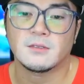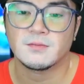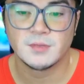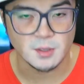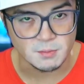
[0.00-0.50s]

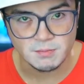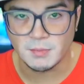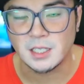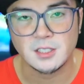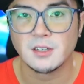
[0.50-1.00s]
So
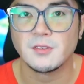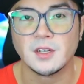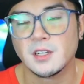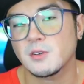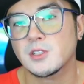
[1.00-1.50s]
make sure if you're
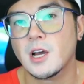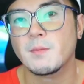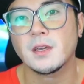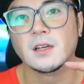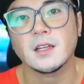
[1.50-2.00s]
gonna go
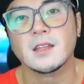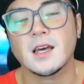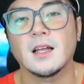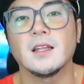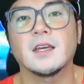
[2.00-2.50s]
shopping, click
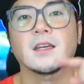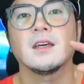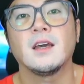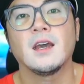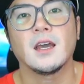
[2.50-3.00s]
that link
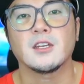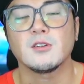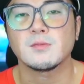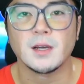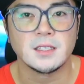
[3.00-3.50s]
and
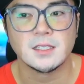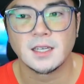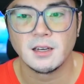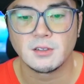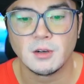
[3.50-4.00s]
use my
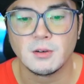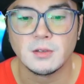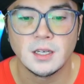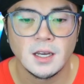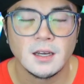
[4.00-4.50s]
discount
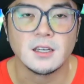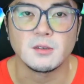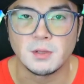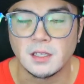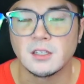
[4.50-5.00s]
code. It'll
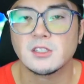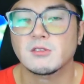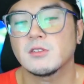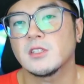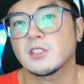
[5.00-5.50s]
be in the
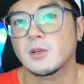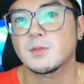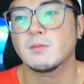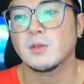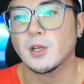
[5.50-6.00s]

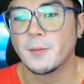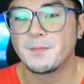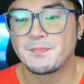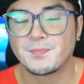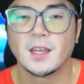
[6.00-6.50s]
description below.
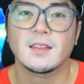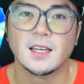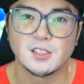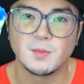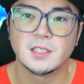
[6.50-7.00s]

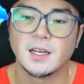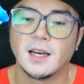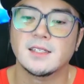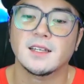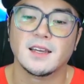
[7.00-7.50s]
Thanks so much,
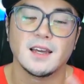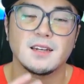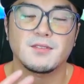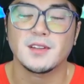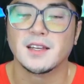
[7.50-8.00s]
guys. Again,
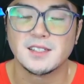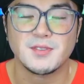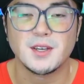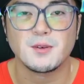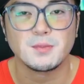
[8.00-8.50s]
if you like this
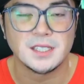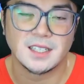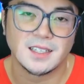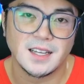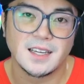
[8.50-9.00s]
video, please
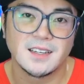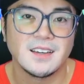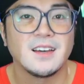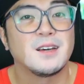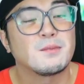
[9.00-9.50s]
click like.
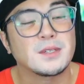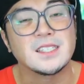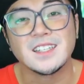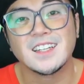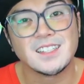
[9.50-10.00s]

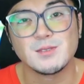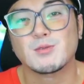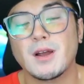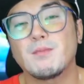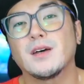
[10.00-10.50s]
Please hit that
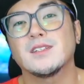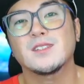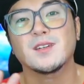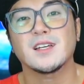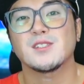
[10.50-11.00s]
subscribe button so
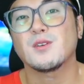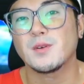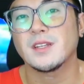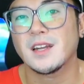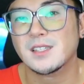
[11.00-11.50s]
you guys know
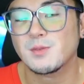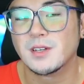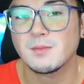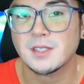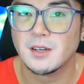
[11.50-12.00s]
when the next one
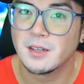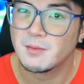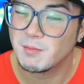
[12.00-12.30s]
comes out.